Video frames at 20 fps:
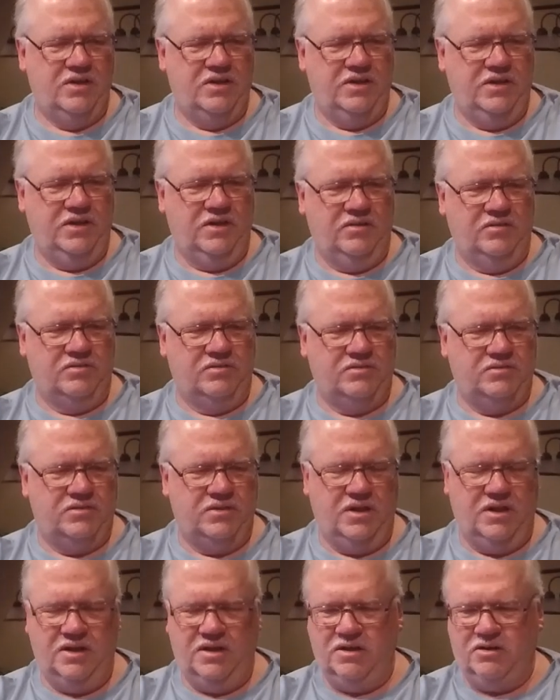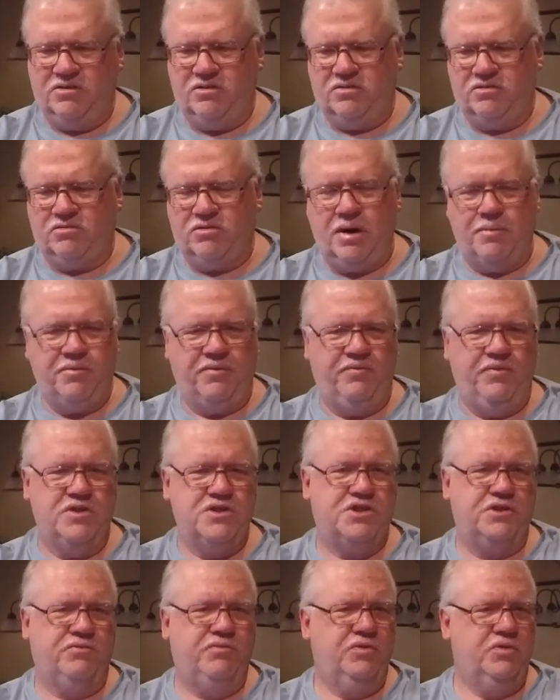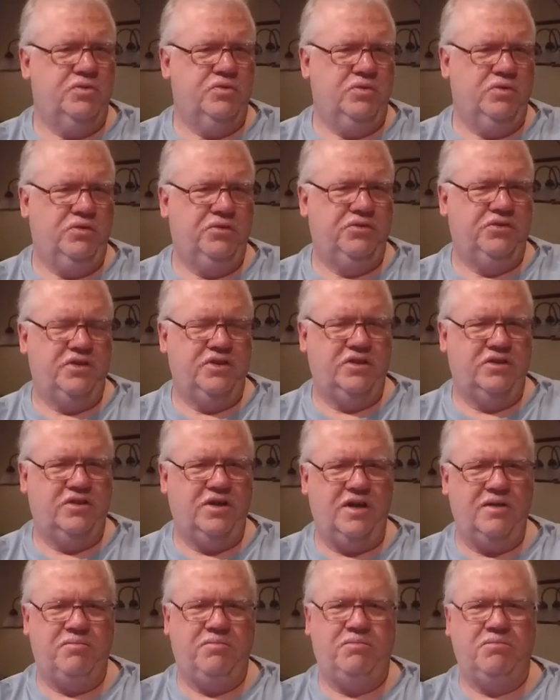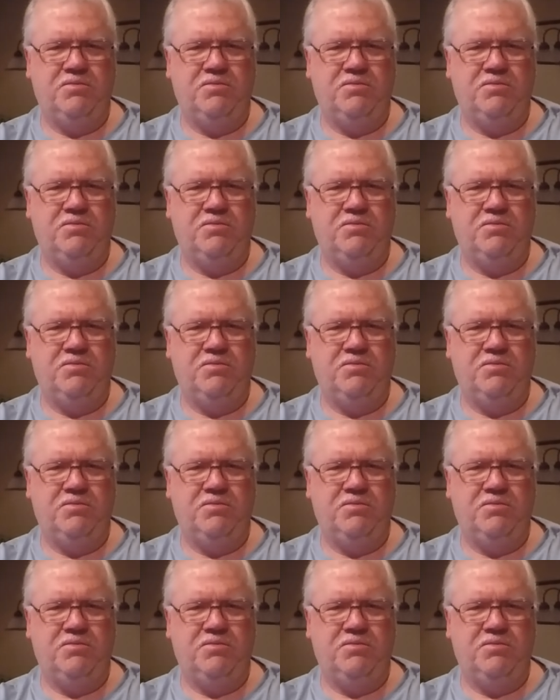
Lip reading: Crappie Fishing Fools, and you type,